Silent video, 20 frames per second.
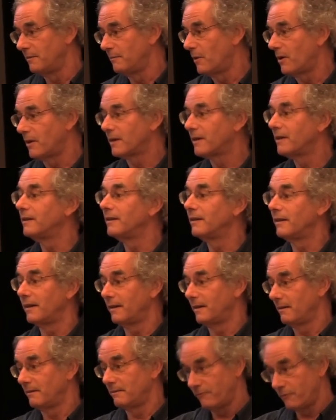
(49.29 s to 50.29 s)
market,
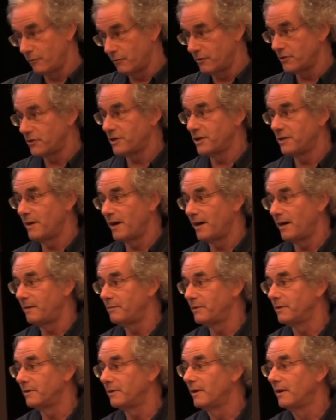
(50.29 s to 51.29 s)
and Fukushima
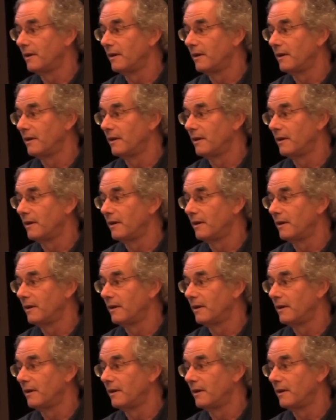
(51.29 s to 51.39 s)
happened.